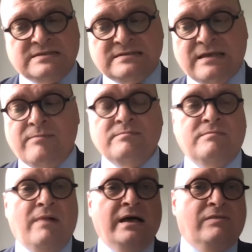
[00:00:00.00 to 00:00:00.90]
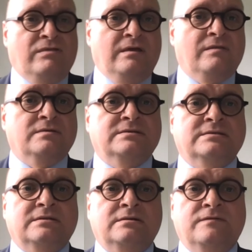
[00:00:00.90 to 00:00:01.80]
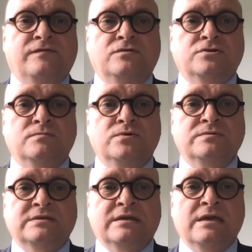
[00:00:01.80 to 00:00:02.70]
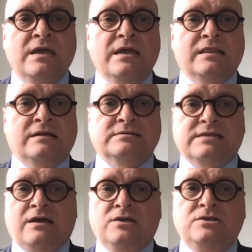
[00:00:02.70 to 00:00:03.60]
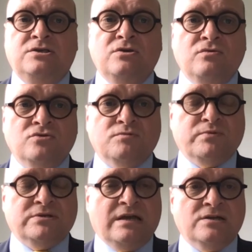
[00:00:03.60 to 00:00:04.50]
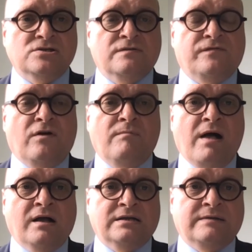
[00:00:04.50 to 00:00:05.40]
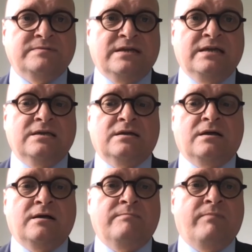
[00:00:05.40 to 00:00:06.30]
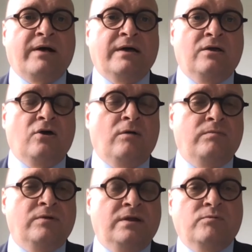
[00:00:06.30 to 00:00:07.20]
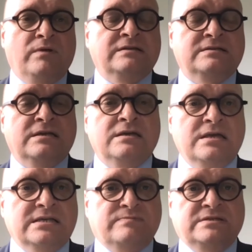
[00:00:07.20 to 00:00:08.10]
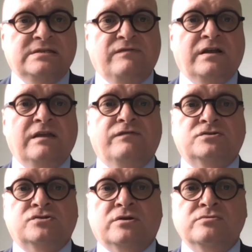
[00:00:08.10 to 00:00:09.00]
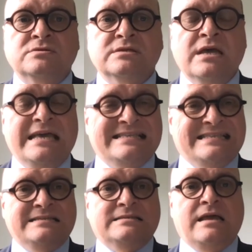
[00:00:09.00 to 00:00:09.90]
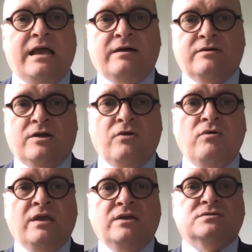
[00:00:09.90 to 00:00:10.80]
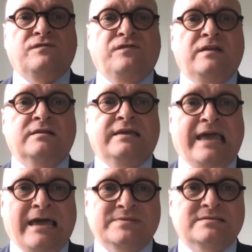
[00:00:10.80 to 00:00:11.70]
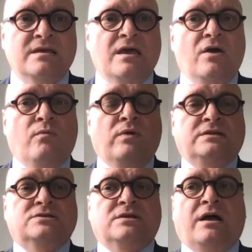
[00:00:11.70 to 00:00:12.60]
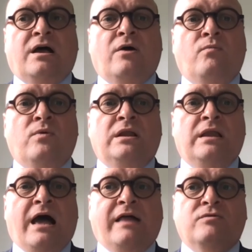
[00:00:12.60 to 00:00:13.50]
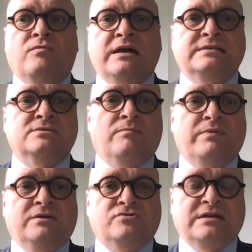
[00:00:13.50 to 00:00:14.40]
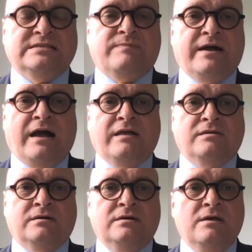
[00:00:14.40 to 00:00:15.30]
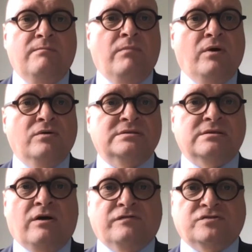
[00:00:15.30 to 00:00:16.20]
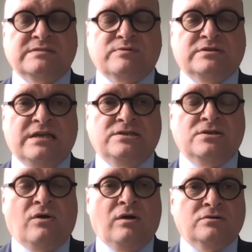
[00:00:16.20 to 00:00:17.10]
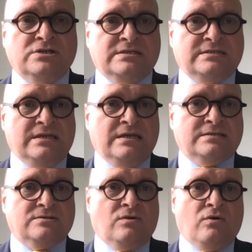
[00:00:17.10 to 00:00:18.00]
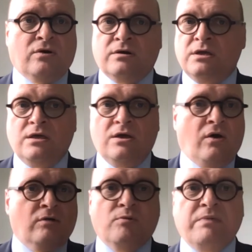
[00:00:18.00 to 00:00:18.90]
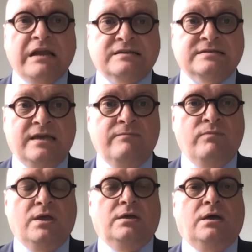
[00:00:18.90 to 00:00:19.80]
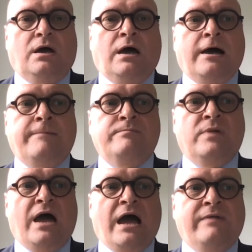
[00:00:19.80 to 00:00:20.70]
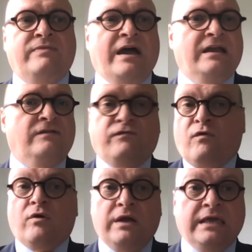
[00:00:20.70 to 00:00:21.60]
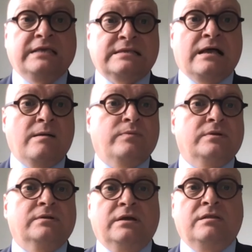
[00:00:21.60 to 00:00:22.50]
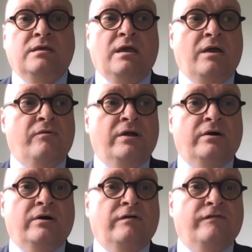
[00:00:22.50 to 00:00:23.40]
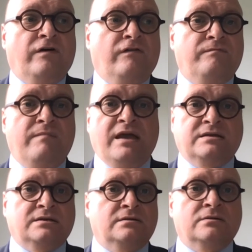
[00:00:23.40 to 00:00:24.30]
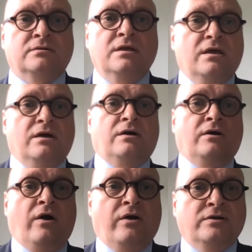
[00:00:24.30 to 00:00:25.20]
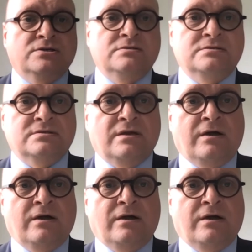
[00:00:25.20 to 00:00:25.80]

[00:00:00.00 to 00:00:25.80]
some might think this is still future music, there's a huge potential for market uptake by urban air mobility, specifically for drones, since they are going to fill gaps which will otherwise not be addressed by other modes of transportation or logistics or mobility. And that, for example, in the area of medical urgent